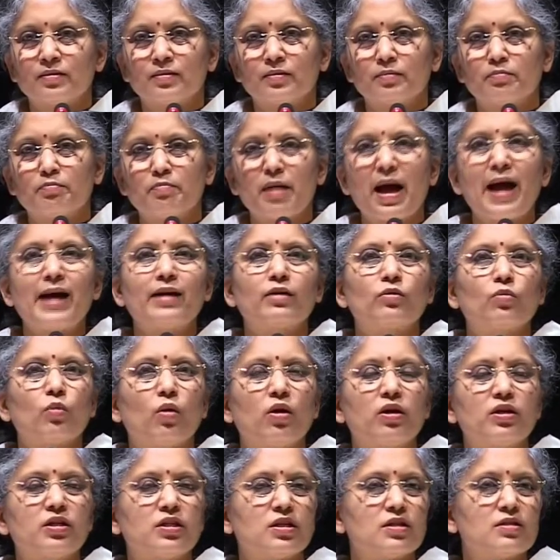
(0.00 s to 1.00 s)
the bad
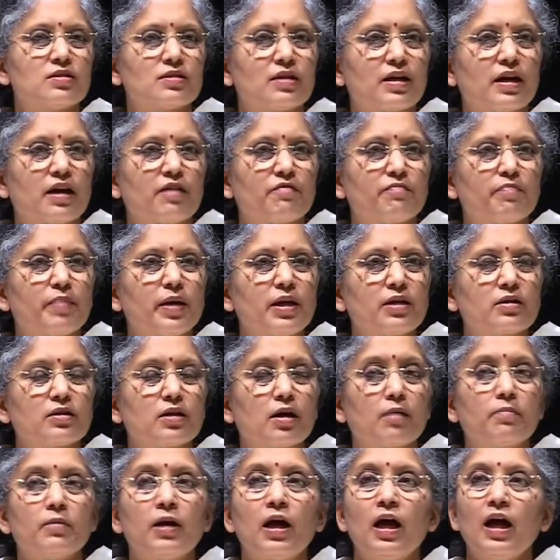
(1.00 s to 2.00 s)
qualities that I've
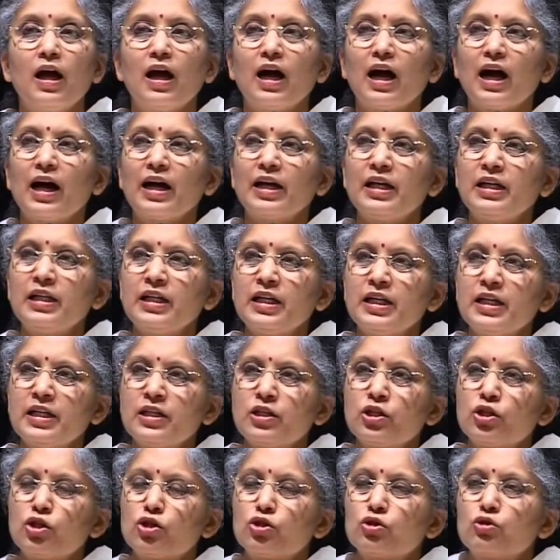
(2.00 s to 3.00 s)
picked up. I
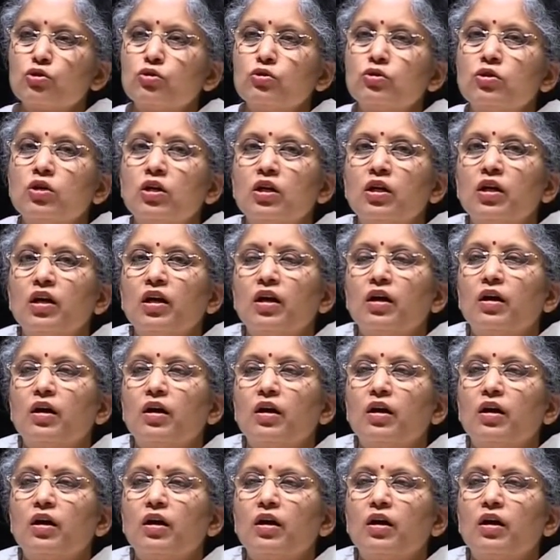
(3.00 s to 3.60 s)
need to